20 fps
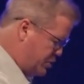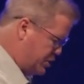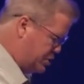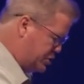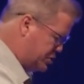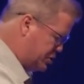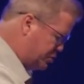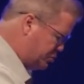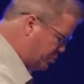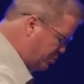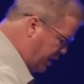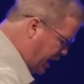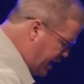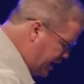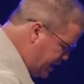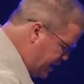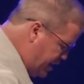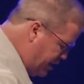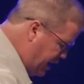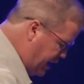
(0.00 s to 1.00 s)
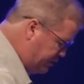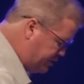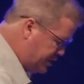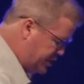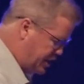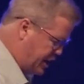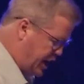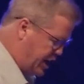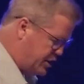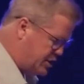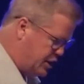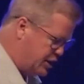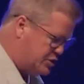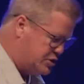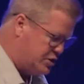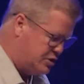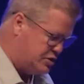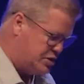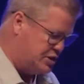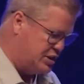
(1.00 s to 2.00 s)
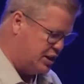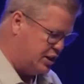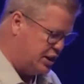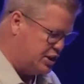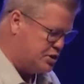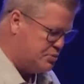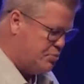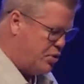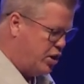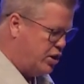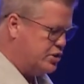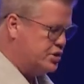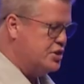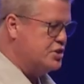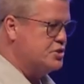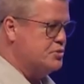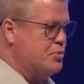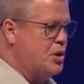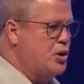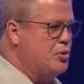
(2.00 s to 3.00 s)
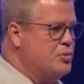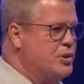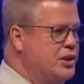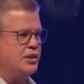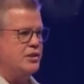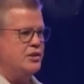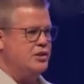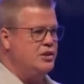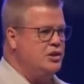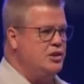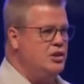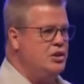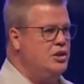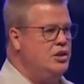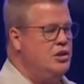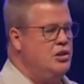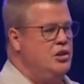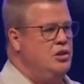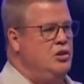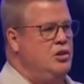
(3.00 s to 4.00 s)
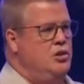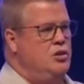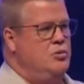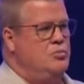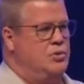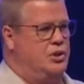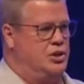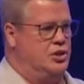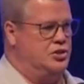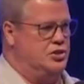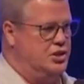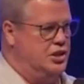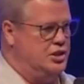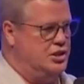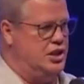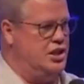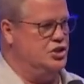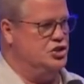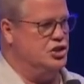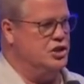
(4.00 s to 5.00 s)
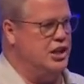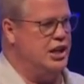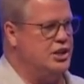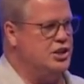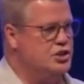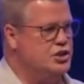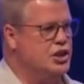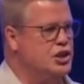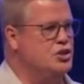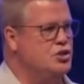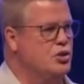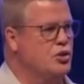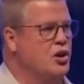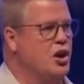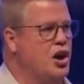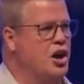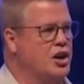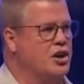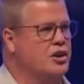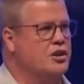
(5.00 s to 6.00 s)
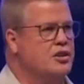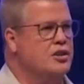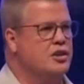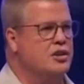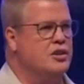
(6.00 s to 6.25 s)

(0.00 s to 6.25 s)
We stood right here after the 9 o'clock service, said, let's mark this moment. Because the tension that is in your heart,